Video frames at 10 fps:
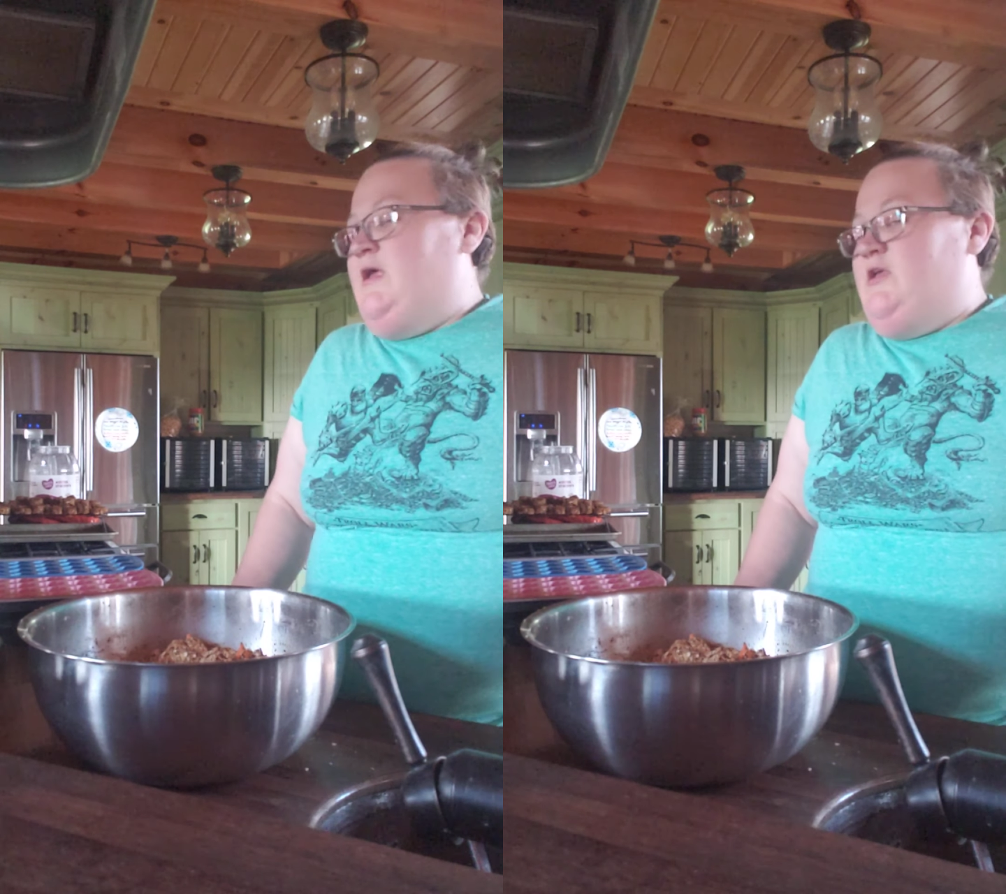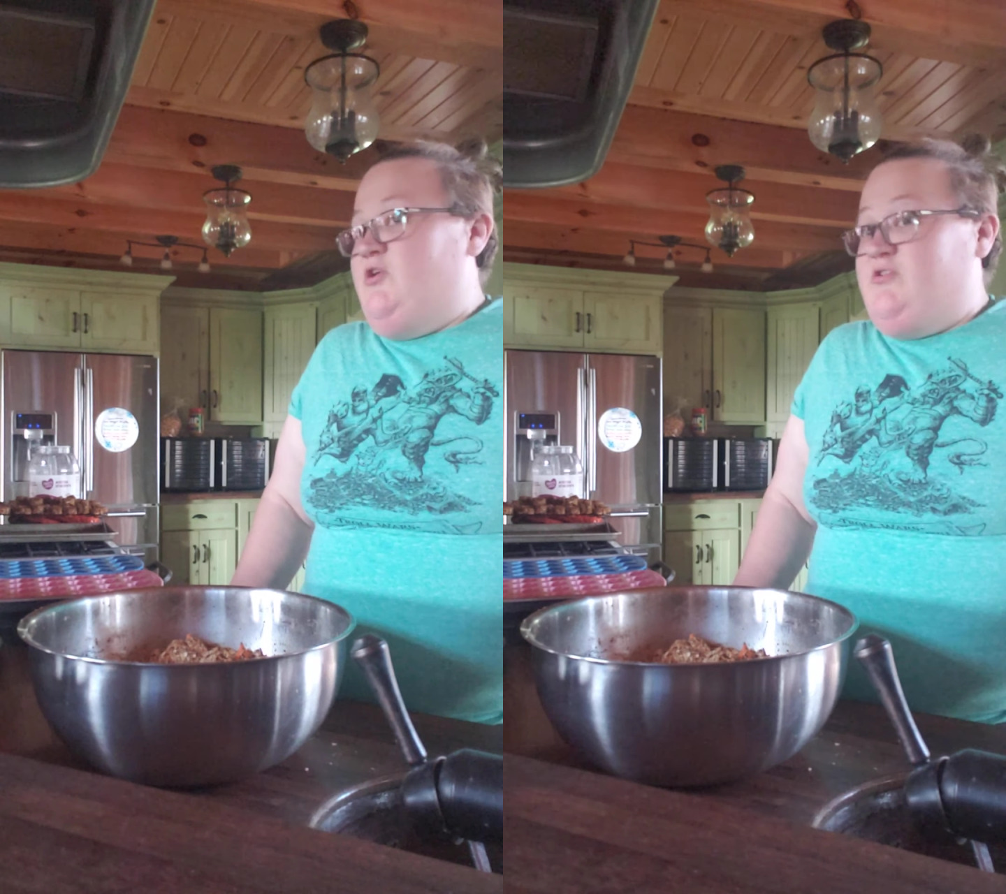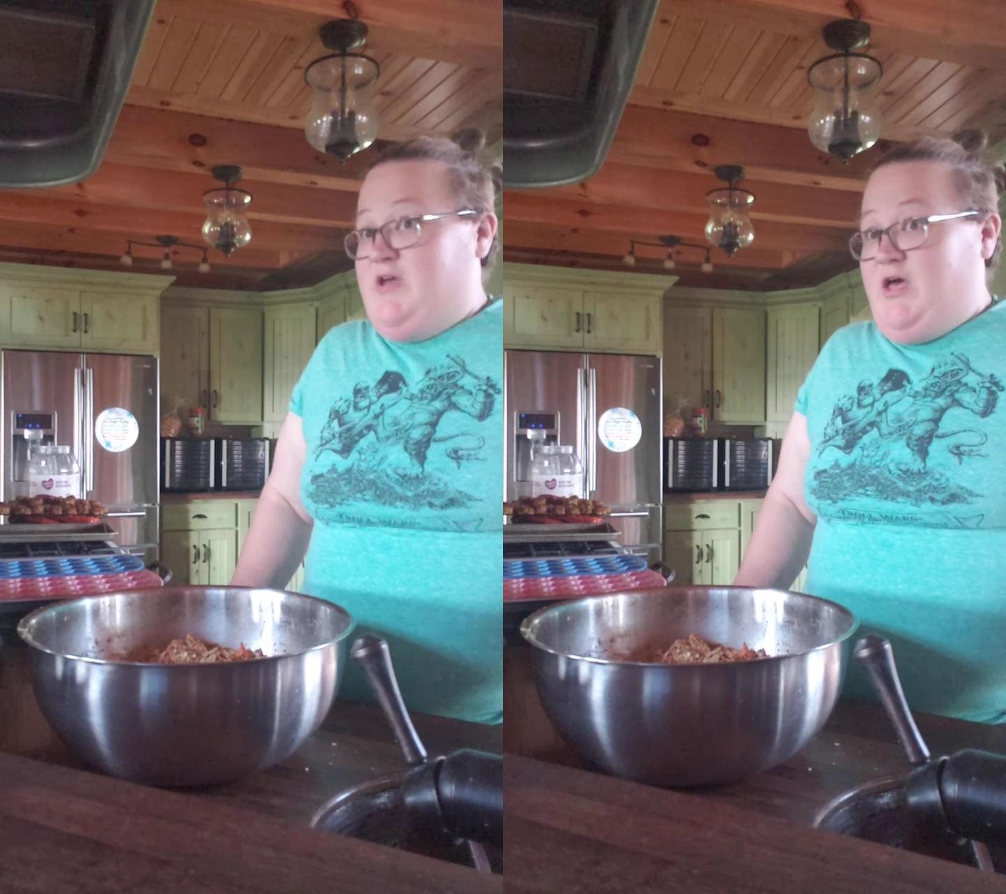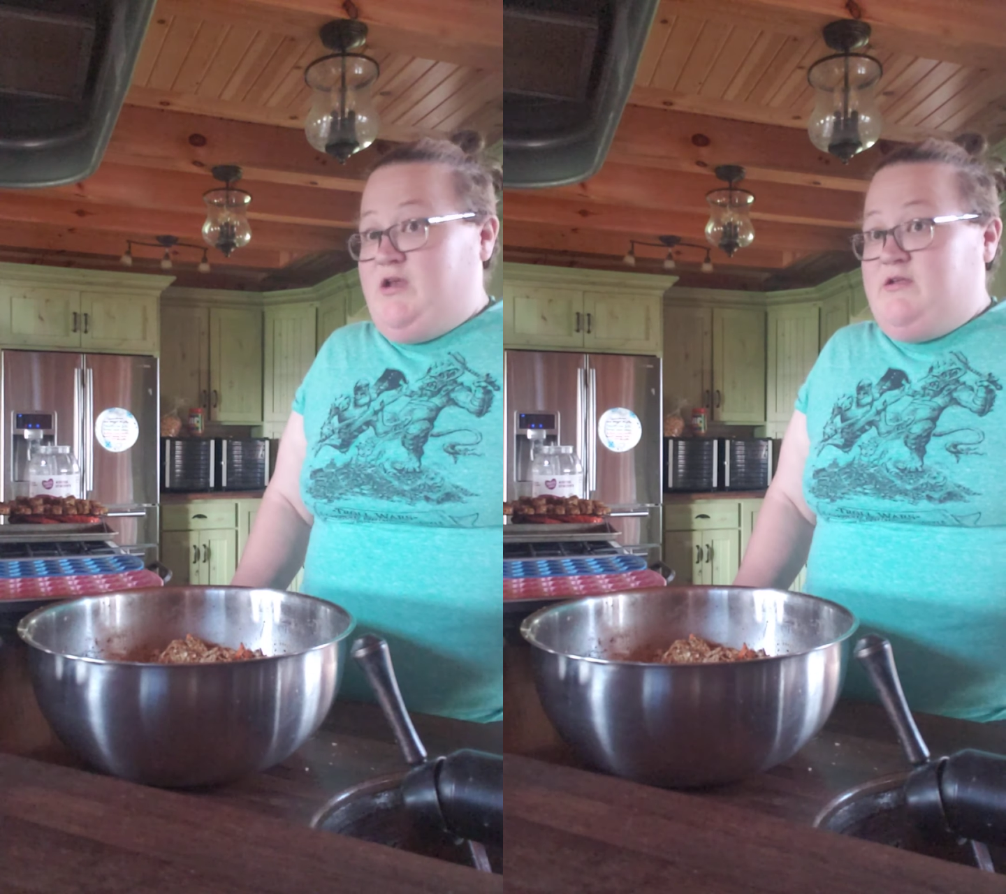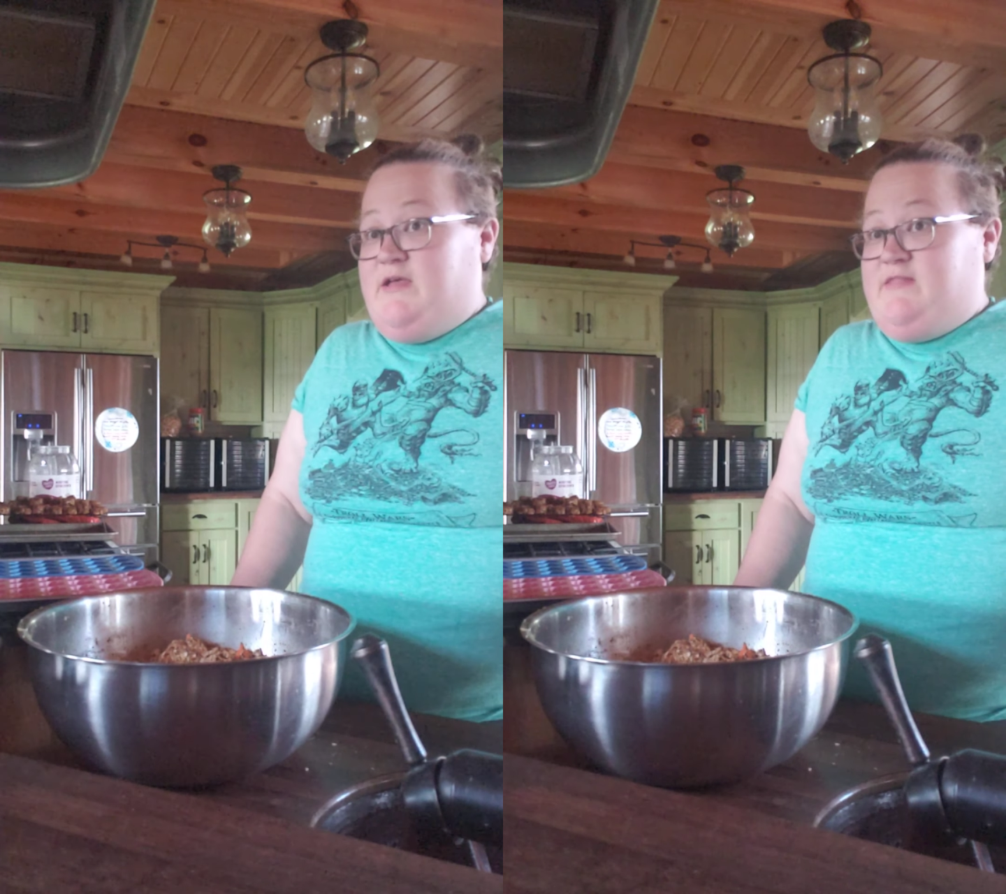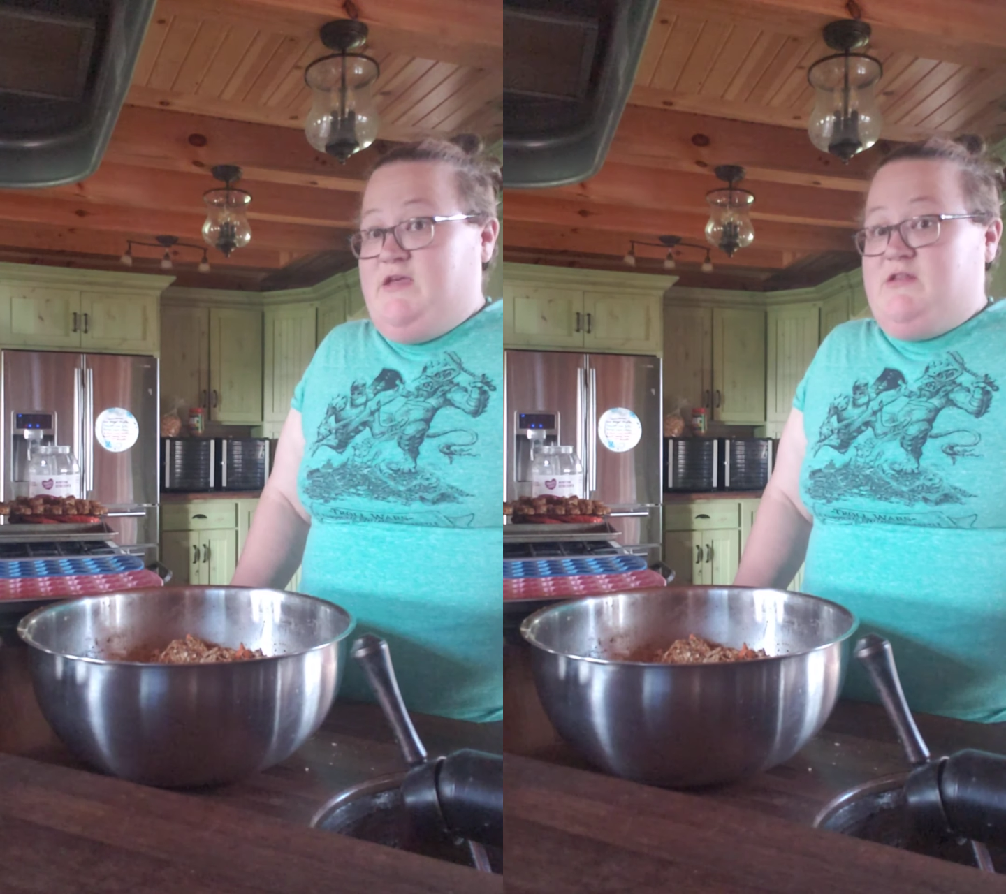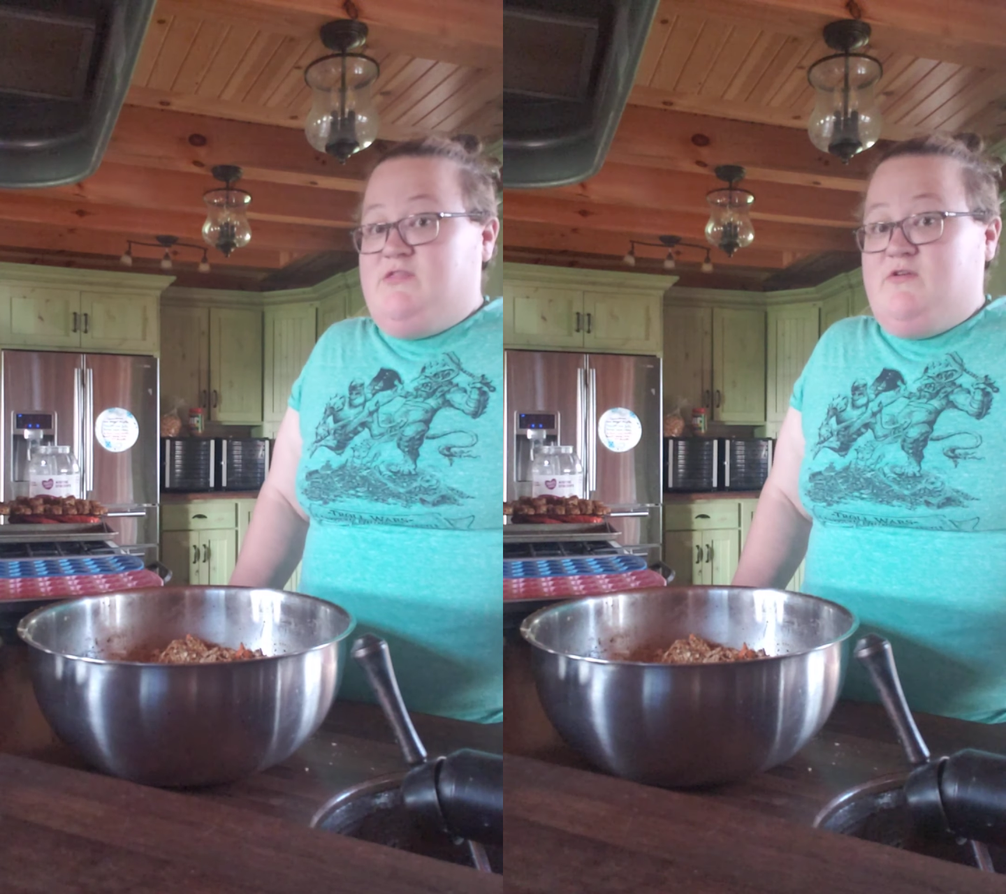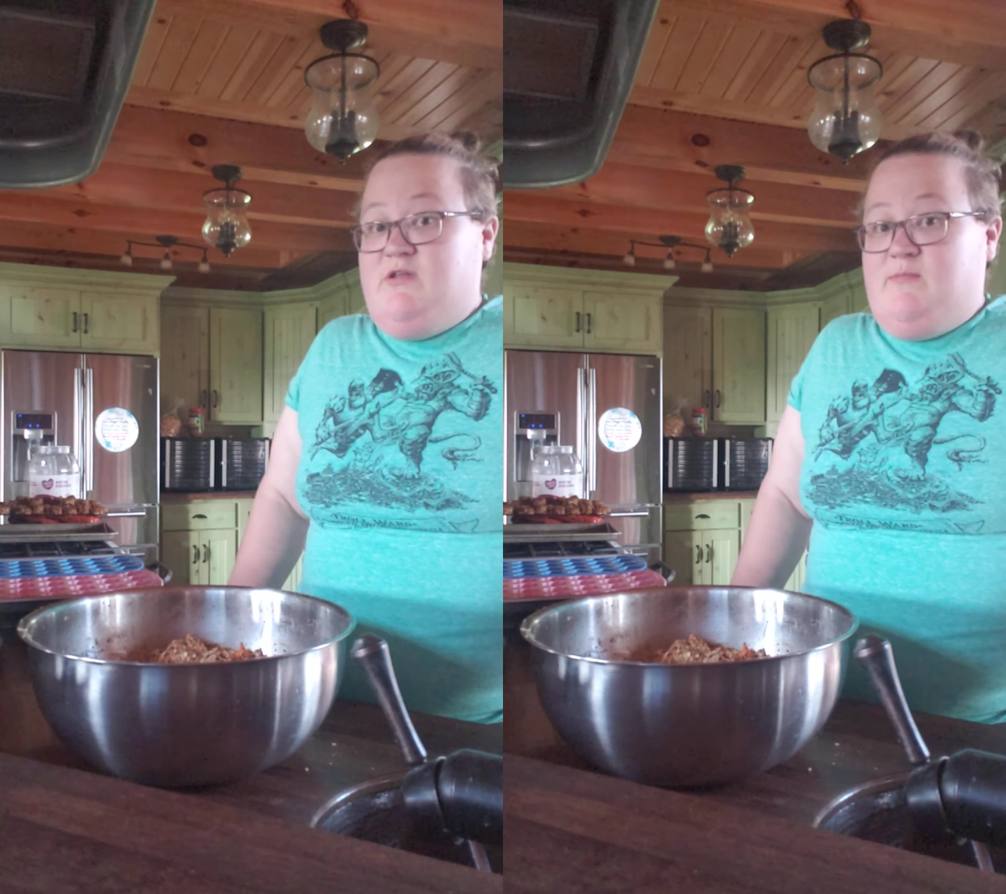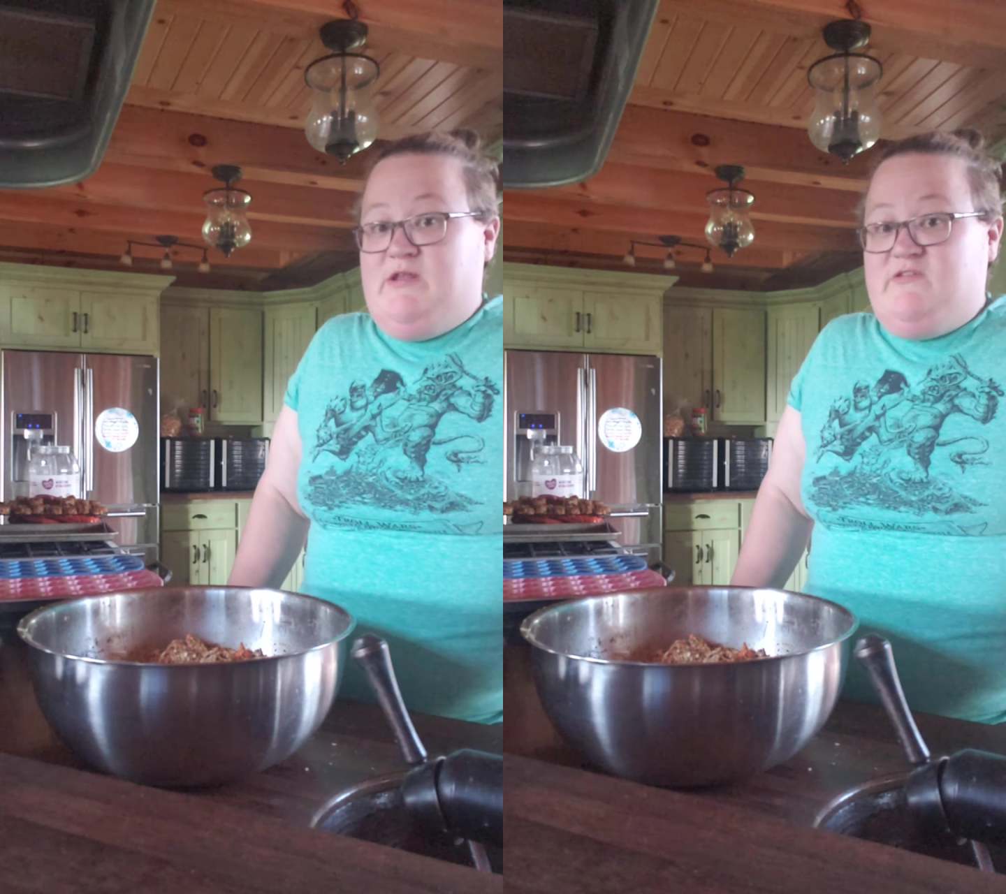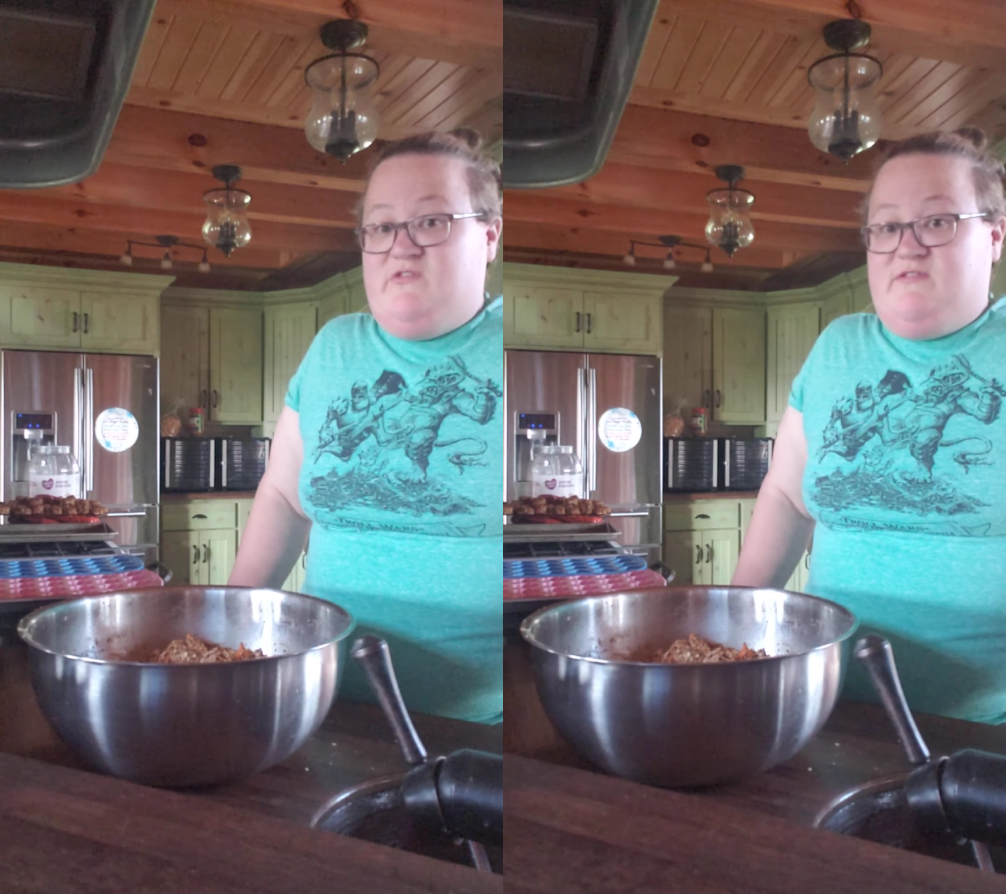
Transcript: you're done at the end of 30 minutes.